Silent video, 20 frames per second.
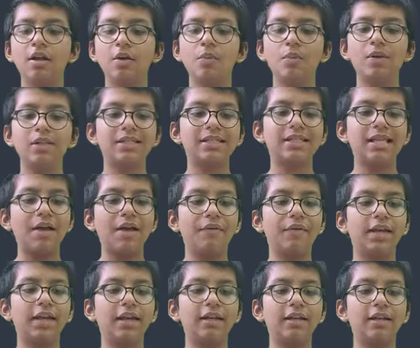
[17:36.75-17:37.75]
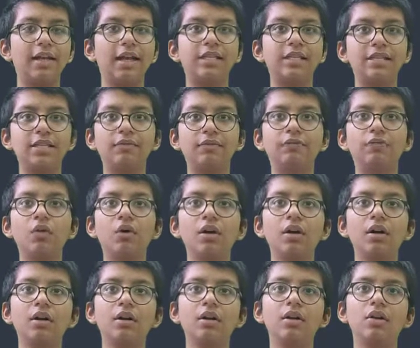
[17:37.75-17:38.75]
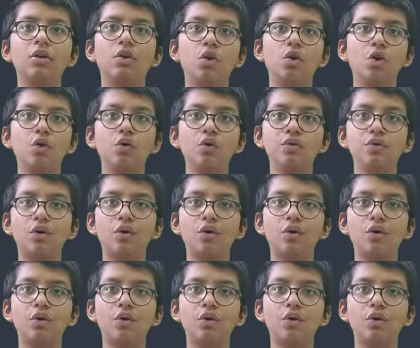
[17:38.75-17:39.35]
with 784 nodes,